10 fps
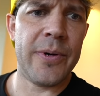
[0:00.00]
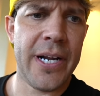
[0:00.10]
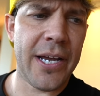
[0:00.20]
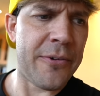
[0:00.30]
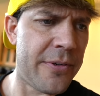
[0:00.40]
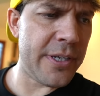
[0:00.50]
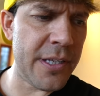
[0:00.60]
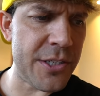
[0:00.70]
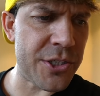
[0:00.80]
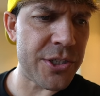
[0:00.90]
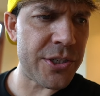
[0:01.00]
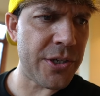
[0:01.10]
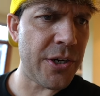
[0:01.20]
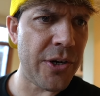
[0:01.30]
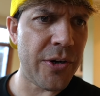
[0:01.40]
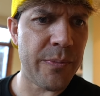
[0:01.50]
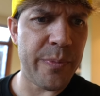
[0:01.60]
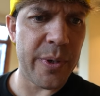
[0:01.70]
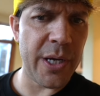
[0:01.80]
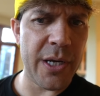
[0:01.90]
we're not really sure,
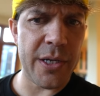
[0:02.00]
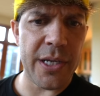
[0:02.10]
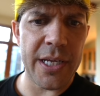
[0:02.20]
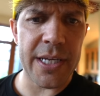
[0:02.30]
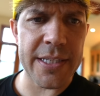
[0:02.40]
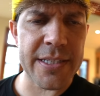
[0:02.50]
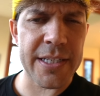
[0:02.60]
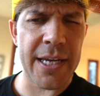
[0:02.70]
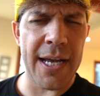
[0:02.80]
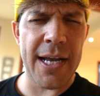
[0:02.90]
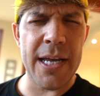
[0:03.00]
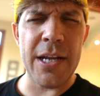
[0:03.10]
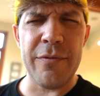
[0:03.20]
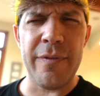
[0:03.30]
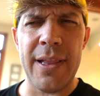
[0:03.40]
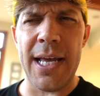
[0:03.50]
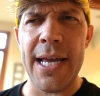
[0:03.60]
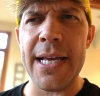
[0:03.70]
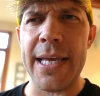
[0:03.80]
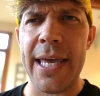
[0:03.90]
but it's kind of
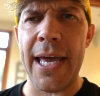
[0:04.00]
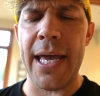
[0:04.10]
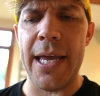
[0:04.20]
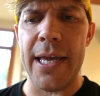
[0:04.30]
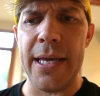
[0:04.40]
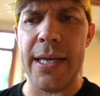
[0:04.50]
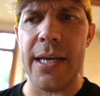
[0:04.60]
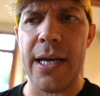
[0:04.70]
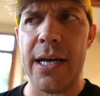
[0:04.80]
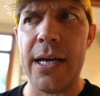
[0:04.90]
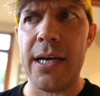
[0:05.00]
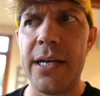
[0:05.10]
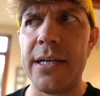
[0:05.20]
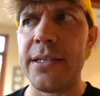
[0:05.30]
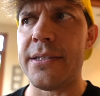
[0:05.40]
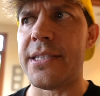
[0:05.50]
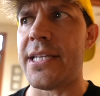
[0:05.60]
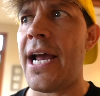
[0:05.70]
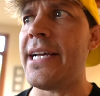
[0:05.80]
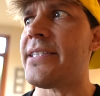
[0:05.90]
like a uh,
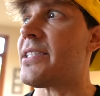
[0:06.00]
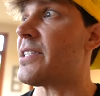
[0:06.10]
science